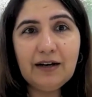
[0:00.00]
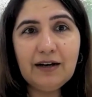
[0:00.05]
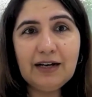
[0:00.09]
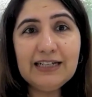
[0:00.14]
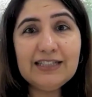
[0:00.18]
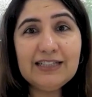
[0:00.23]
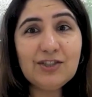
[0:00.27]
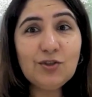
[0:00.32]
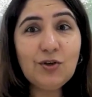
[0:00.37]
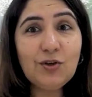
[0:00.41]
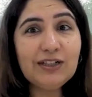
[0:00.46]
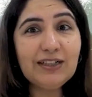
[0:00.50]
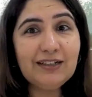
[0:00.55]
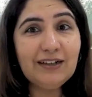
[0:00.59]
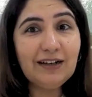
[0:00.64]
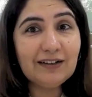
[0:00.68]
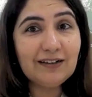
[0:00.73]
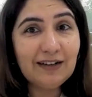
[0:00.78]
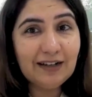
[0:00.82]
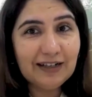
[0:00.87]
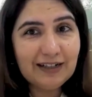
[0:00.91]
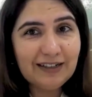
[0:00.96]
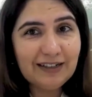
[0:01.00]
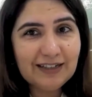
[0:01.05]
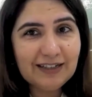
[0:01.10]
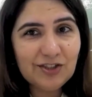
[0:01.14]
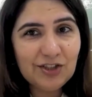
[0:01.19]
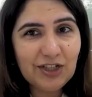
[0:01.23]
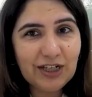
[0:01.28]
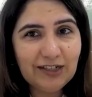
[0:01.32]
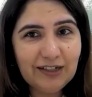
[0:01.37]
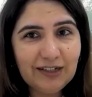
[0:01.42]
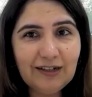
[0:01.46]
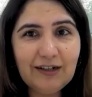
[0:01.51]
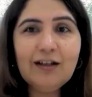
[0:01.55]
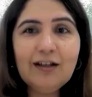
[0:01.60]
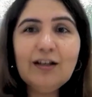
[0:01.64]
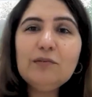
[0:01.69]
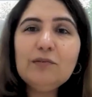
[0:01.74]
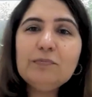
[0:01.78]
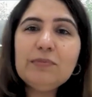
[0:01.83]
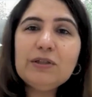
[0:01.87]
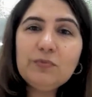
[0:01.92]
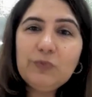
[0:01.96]
it's not in our current
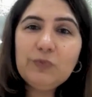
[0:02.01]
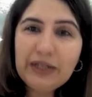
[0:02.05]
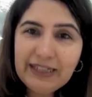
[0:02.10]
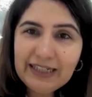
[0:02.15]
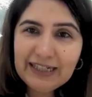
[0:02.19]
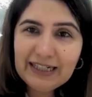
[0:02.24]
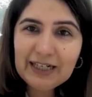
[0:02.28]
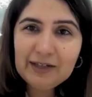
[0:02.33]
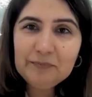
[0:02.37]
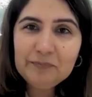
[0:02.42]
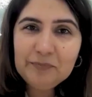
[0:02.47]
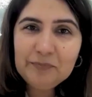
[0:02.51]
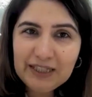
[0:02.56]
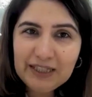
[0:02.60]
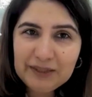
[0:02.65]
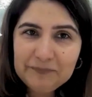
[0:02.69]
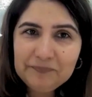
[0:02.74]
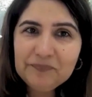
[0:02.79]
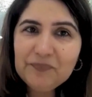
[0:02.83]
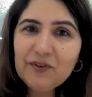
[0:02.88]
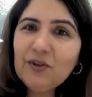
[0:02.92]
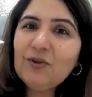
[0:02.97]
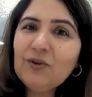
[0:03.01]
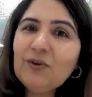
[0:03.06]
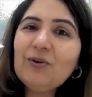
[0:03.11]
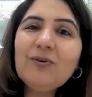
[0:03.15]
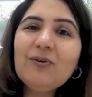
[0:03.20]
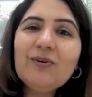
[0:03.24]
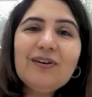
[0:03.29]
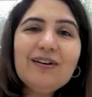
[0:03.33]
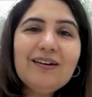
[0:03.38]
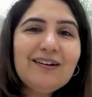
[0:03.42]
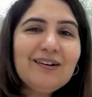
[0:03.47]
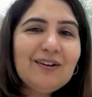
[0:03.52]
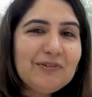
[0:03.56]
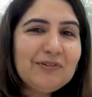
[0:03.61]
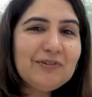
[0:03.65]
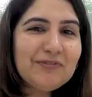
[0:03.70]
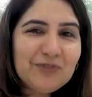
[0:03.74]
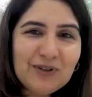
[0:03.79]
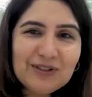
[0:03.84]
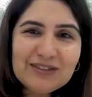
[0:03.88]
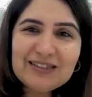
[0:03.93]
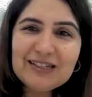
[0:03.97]
agenda. But when it will be,
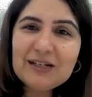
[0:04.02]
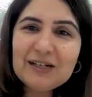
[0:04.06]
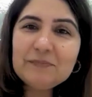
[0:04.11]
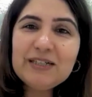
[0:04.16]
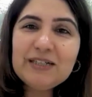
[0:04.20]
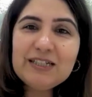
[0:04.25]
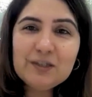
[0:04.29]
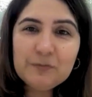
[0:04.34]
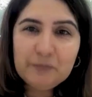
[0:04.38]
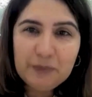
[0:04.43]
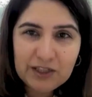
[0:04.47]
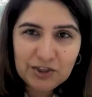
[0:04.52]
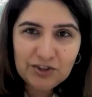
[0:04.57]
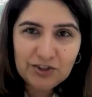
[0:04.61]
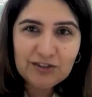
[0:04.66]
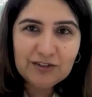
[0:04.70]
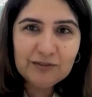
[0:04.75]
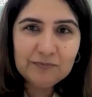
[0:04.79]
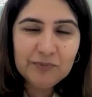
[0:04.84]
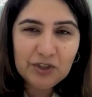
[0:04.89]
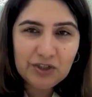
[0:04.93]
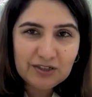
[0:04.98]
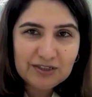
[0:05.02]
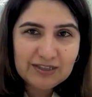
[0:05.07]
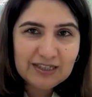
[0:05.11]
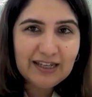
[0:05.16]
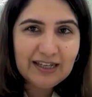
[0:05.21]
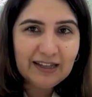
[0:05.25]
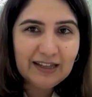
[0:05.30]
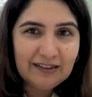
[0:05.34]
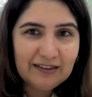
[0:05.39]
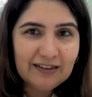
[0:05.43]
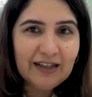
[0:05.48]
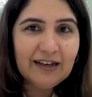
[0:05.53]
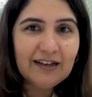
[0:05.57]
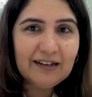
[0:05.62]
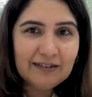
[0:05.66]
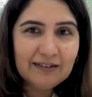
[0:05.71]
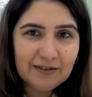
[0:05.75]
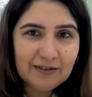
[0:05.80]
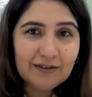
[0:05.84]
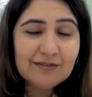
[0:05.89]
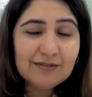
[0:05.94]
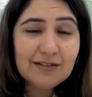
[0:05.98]
of course, it will be special because, again,
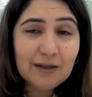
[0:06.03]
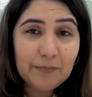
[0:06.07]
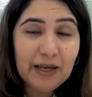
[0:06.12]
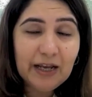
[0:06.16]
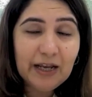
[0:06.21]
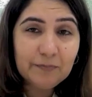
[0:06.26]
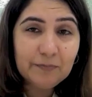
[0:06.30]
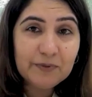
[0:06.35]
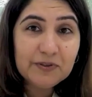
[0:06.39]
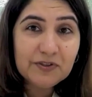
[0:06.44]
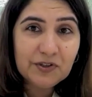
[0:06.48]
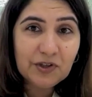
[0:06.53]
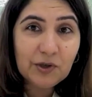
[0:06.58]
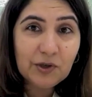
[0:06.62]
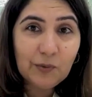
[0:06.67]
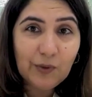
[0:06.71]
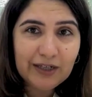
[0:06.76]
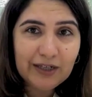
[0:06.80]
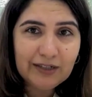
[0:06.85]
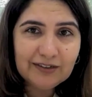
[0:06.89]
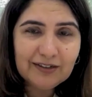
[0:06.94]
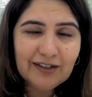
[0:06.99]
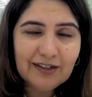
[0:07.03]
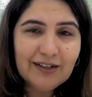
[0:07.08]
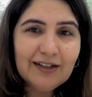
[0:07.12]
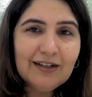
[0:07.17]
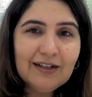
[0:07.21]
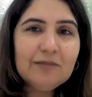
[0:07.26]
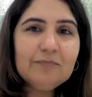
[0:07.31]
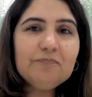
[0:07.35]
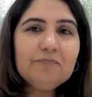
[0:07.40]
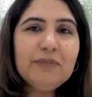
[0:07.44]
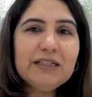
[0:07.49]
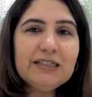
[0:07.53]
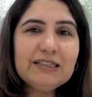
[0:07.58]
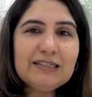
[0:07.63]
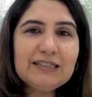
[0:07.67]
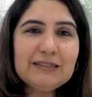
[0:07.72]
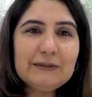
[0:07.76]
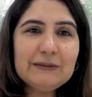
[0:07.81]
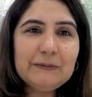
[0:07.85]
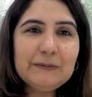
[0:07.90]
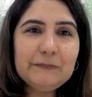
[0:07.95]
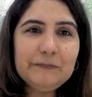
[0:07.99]
there some help is required. But
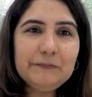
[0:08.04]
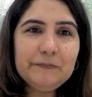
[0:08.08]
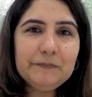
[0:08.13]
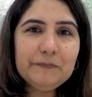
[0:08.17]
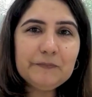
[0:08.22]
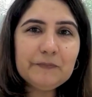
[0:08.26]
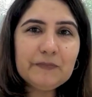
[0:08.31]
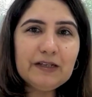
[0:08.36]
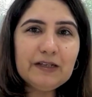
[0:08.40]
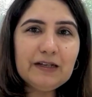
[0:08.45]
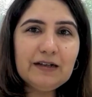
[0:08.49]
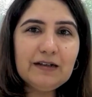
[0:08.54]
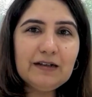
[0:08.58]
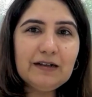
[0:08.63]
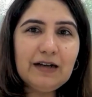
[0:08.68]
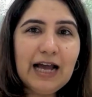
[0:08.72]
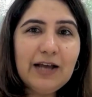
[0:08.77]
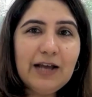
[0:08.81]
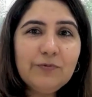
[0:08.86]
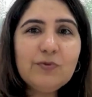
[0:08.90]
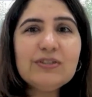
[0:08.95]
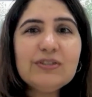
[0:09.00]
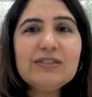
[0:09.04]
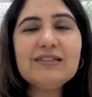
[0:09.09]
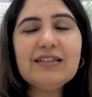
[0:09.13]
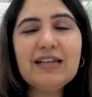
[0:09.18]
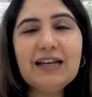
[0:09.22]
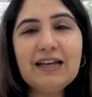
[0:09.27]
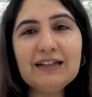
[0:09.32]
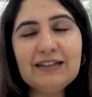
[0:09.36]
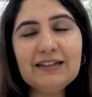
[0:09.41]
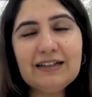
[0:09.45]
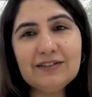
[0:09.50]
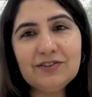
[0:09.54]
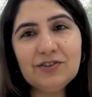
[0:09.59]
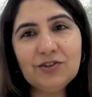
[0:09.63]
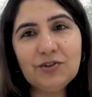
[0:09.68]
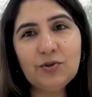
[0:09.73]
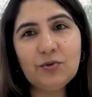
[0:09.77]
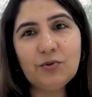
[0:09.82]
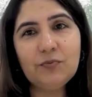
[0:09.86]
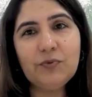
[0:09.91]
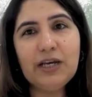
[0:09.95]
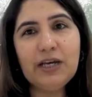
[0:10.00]
I would say that,
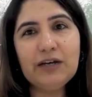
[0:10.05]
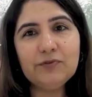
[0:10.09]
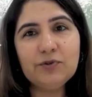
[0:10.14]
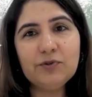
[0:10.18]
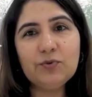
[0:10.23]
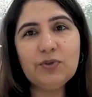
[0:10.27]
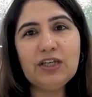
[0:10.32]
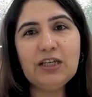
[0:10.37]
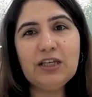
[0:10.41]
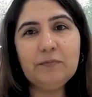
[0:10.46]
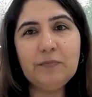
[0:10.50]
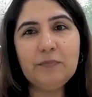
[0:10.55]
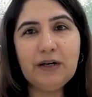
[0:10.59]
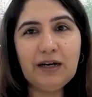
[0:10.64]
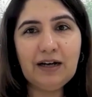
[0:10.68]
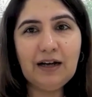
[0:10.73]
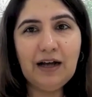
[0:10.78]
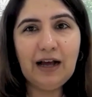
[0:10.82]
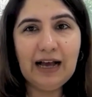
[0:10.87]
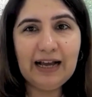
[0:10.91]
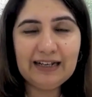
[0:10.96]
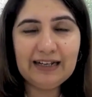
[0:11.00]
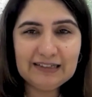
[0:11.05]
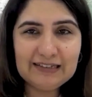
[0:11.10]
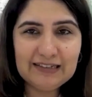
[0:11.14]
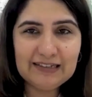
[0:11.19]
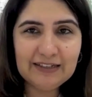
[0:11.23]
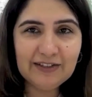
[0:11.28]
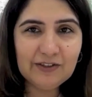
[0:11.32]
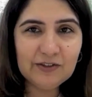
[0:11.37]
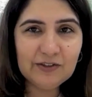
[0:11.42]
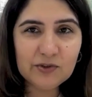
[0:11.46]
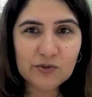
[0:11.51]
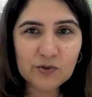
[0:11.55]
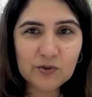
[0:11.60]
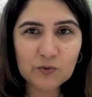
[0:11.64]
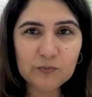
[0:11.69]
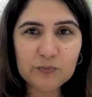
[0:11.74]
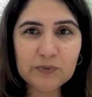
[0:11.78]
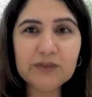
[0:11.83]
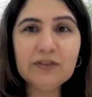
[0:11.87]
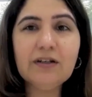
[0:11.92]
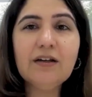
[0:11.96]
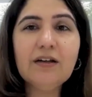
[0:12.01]
we have to keep our eyes and ears
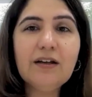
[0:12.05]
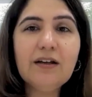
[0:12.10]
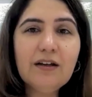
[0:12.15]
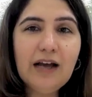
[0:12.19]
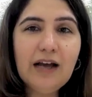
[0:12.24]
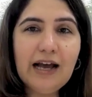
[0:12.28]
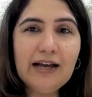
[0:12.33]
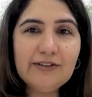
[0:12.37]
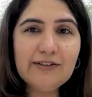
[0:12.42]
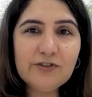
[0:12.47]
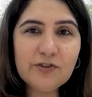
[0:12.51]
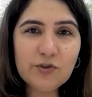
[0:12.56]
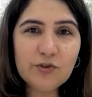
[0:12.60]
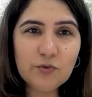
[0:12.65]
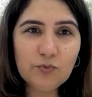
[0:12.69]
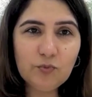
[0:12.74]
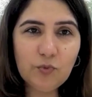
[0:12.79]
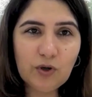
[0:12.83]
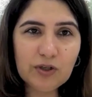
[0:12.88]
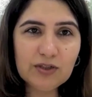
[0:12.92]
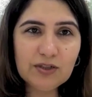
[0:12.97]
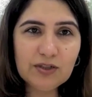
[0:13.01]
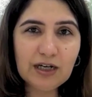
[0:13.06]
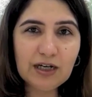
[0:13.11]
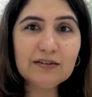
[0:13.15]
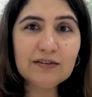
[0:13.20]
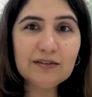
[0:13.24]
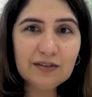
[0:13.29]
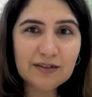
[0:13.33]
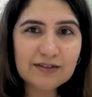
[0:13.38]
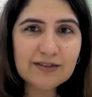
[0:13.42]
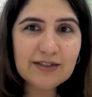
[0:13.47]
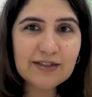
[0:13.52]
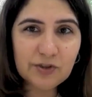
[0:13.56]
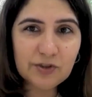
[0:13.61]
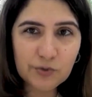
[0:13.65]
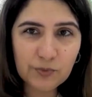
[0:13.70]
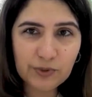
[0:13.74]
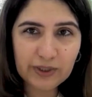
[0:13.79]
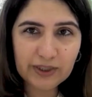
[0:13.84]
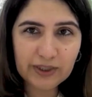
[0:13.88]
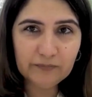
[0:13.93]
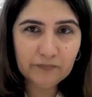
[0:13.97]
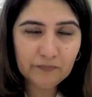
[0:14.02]
open as to what others are
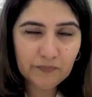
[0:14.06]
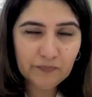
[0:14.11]
doing.